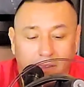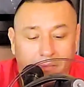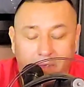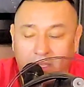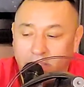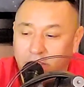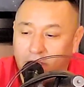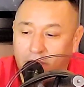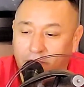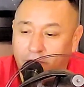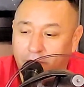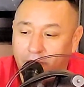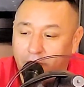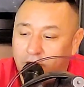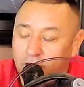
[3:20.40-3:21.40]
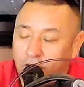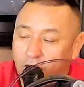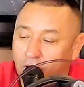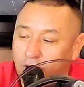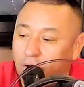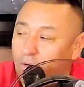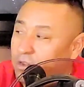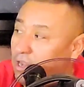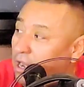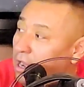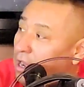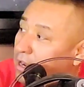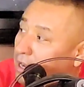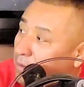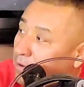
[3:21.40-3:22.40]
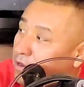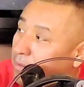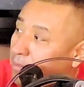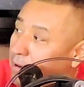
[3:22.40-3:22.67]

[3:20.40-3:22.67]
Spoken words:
That's awful, man. So you were young, huh, when your